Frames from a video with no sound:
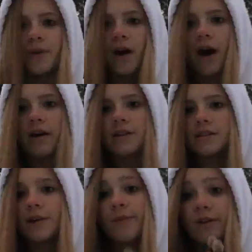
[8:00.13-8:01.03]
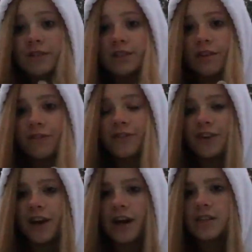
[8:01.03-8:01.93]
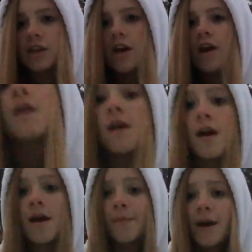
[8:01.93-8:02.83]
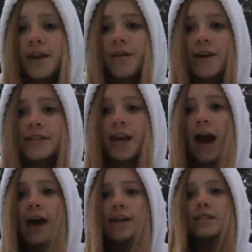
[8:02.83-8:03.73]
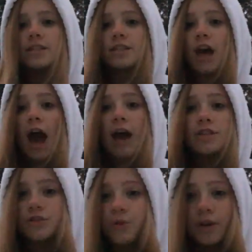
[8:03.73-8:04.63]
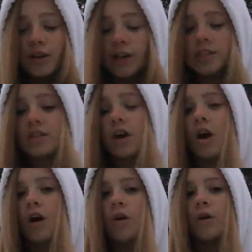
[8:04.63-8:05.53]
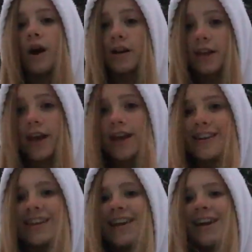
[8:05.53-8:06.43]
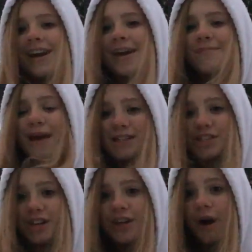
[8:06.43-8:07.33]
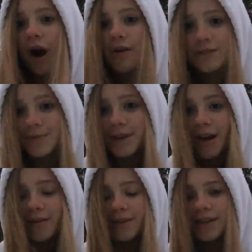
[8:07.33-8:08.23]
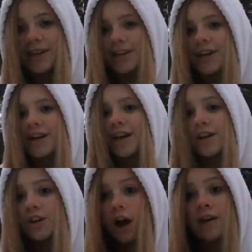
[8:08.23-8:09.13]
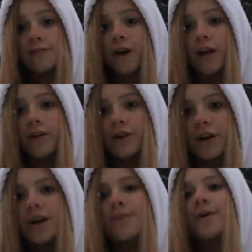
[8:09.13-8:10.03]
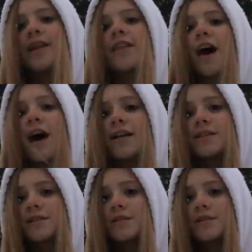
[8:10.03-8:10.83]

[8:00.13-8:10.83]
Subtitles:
you out, because I'm always there for you guys. But anyways, guys, I just want you guys to know again, make sure you always become a leader, not a follower. By that,